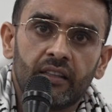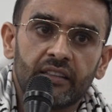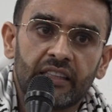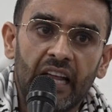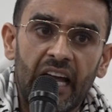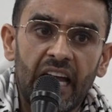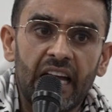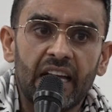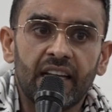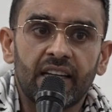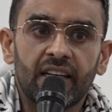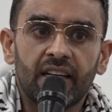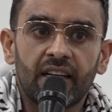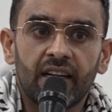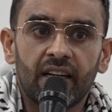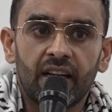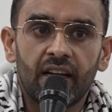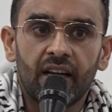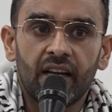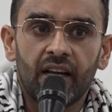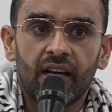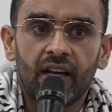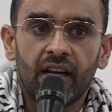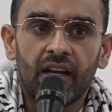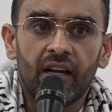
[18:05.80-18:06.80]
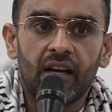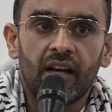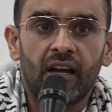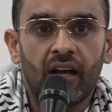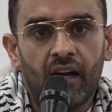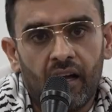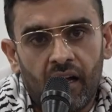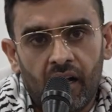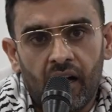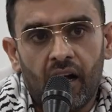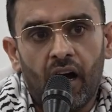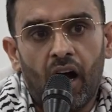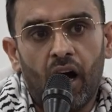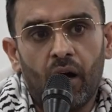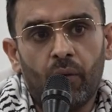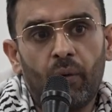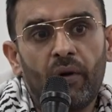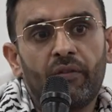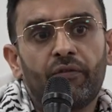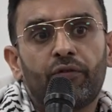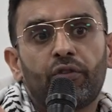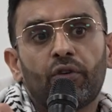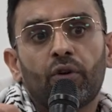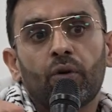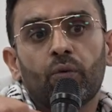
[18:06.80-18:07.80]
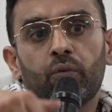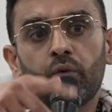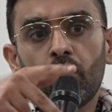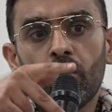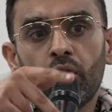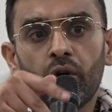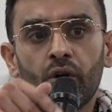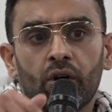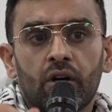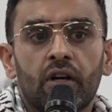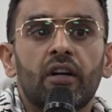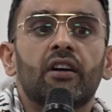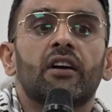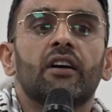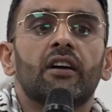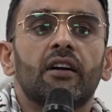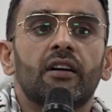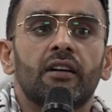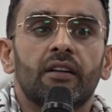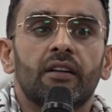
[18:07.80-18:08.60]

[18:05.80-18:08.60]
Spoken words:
Then I went for a walk